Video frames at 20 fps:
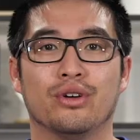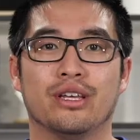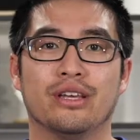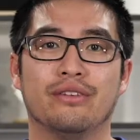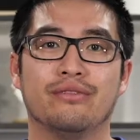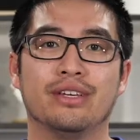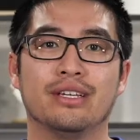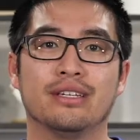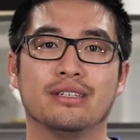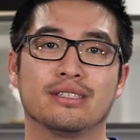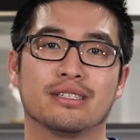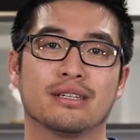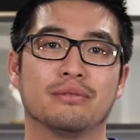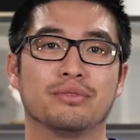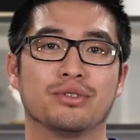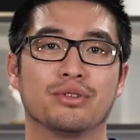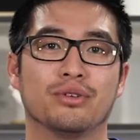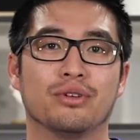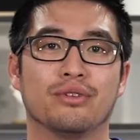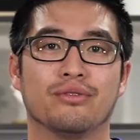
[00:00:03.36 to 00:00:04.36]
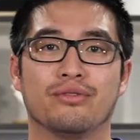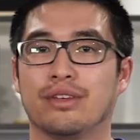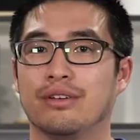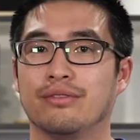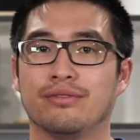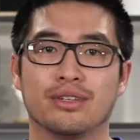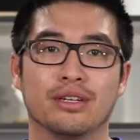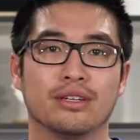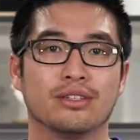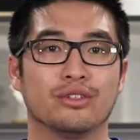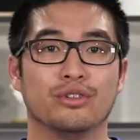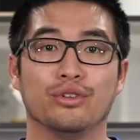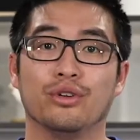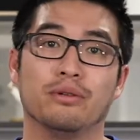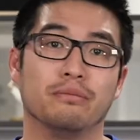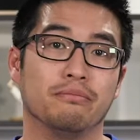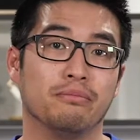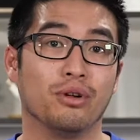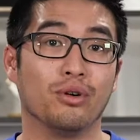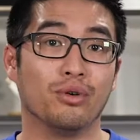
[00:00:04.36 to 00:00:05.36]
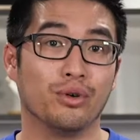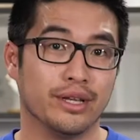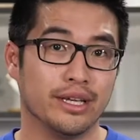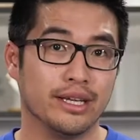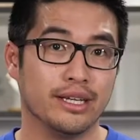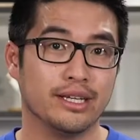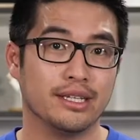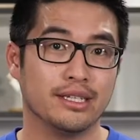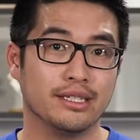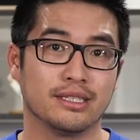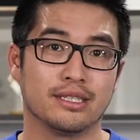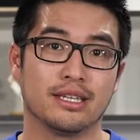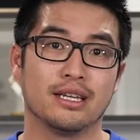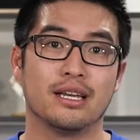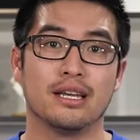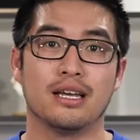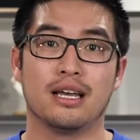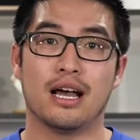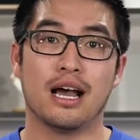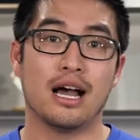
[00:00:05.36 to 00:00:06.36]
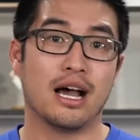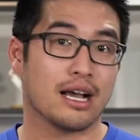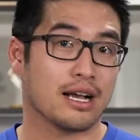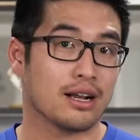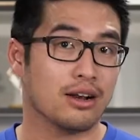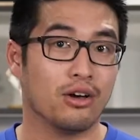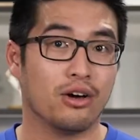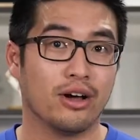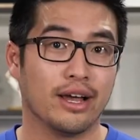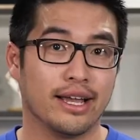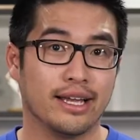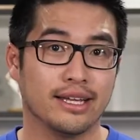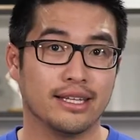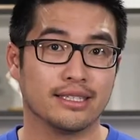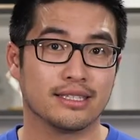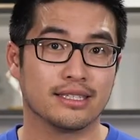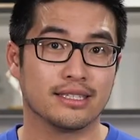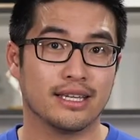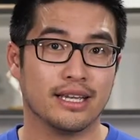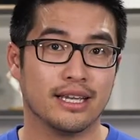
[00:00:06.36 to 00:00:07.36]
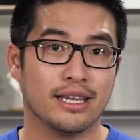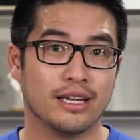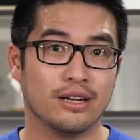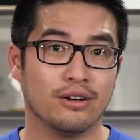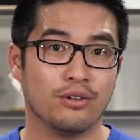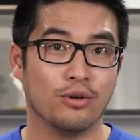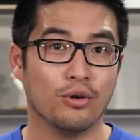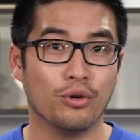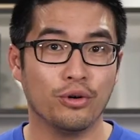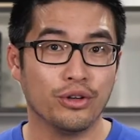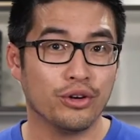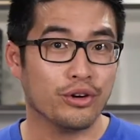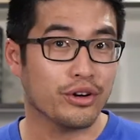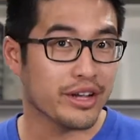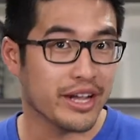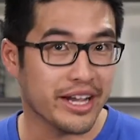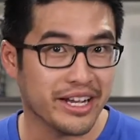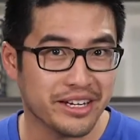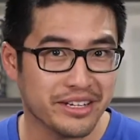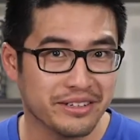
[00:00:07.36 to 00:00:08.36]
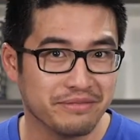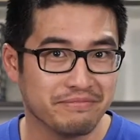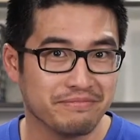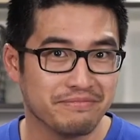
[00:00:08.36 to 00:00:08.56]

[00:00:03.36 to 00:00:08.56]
giving some sort of gift to your employees, clients, or your accountant.